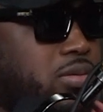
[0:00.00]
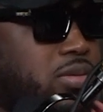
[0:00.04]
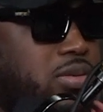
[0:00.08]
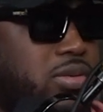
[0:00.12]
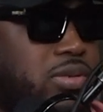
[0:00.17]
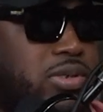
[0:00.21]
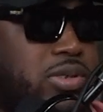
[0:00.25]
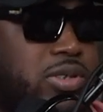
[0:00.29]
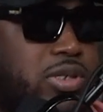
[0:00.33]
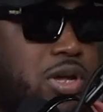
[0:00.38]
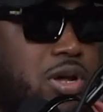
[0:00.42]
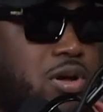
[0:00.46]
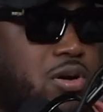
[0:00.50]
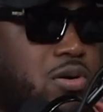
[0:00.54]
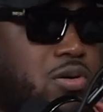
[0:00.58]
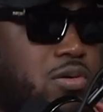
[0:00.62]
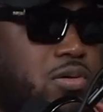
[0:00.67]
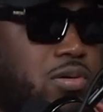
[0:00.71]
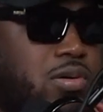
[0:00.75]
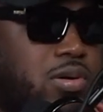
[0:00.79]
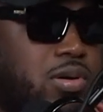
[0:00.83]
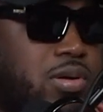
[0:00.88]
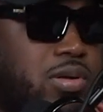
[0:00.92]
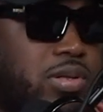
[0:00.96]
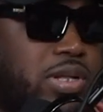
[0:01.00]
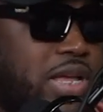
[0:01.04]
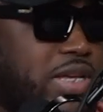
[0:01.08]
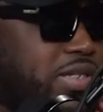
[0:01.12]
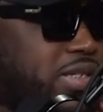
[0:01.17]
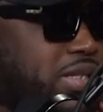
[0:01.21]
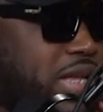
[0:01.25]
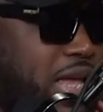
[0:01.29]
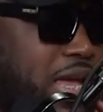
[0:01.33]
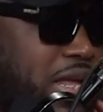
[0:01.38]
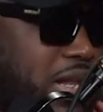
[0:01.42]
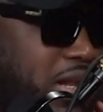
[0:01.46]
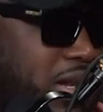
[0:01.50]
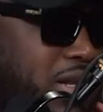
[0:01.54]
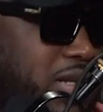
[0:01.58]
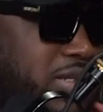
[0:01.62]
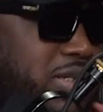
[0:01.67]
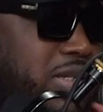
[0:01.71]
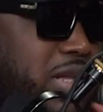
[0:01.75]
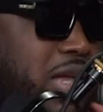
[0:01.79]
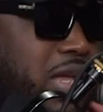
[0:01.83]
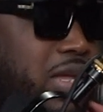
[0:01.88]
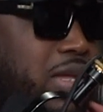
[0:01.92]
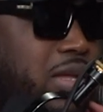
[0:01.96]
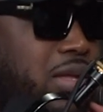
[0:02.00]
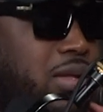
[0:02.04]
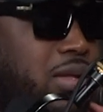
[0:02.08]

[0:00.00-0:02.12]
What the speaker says: So that's the head of the snake.